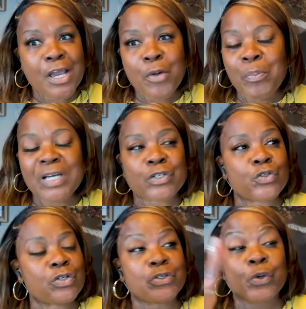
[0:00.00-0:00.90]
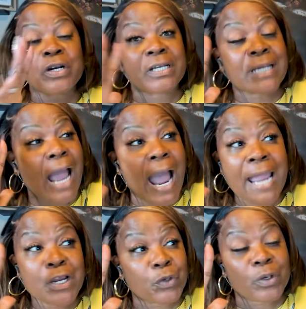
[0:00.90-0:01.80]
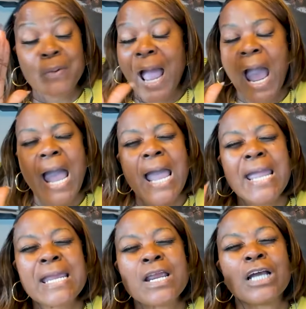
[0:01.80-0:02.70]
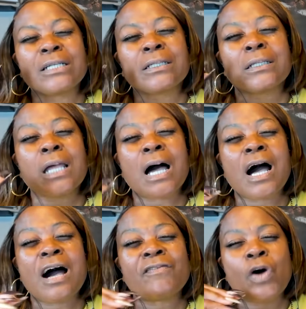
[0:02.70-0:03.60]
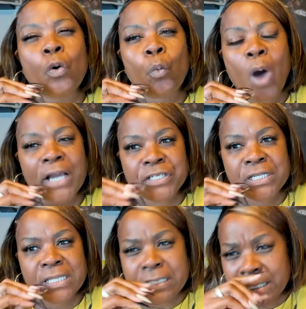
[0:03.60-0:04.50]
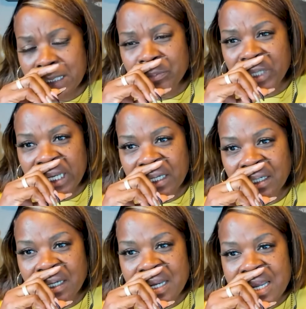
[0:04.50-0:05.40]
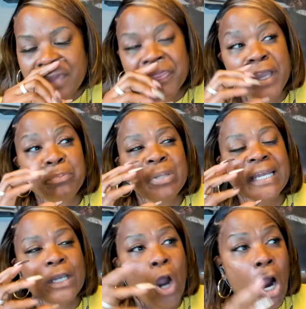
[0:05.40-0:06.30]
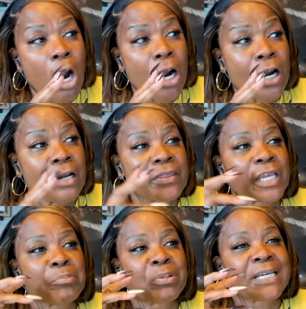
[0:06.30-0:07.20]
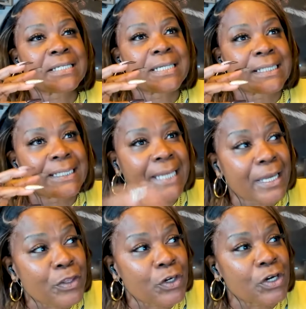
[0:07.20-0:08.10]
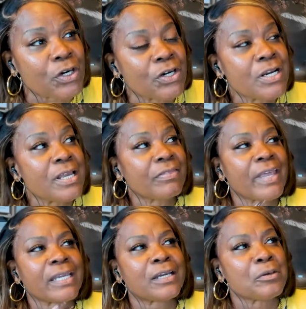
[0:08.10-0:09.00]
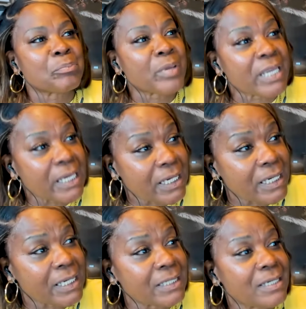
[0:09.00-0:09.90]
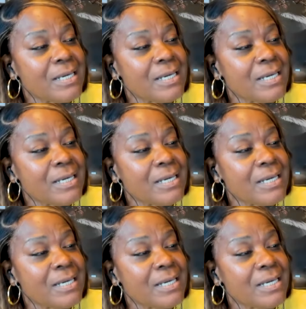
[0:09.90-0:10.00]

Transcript: But Jordan, I agree. I love watching this team play. They play hard. They play together. They compete.